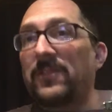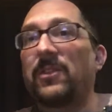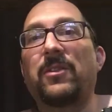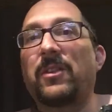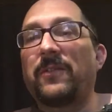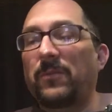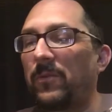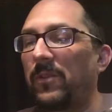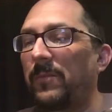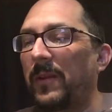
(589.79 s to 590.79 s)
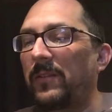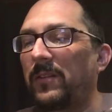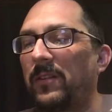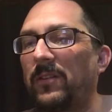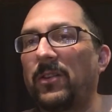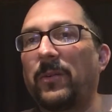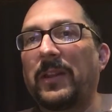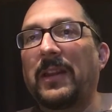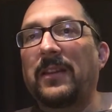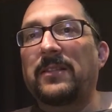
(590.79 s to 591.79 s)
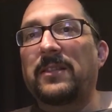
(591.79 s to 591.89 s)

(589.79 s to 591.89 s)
so you don't have to worry about any kind of